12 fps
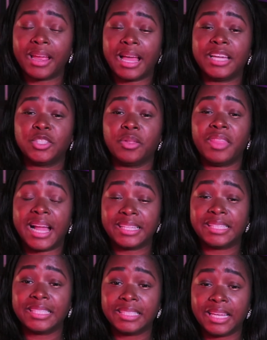guys, so
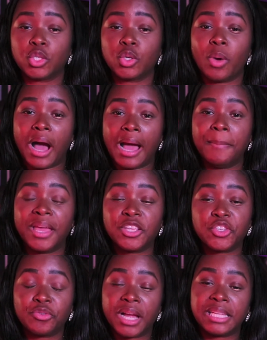that's the list. So I'm
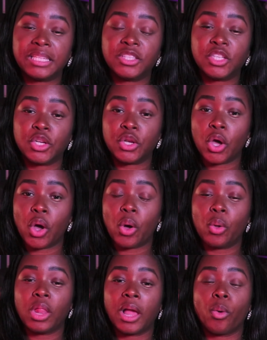interested to
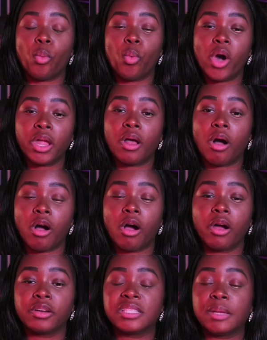know, like, what
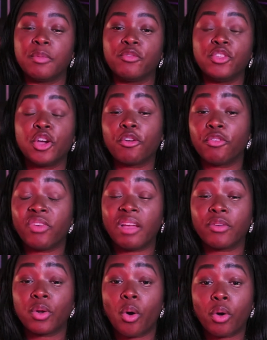are some of your
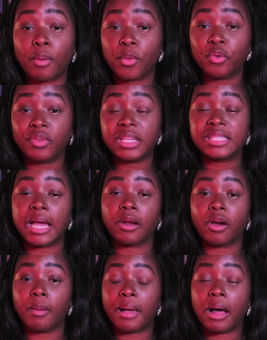favorite horror movies that
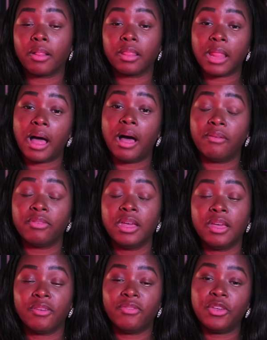are about love?
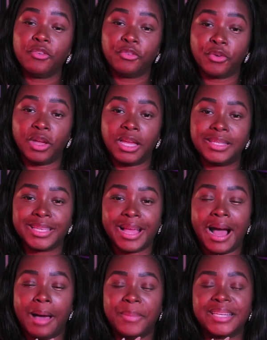Feel free to
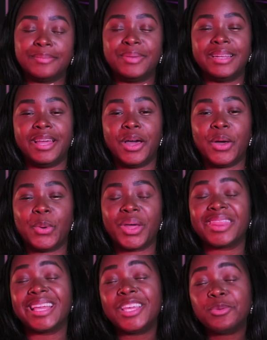comment below.
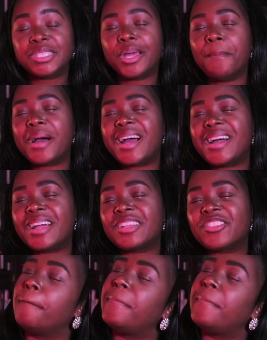Thank you so much.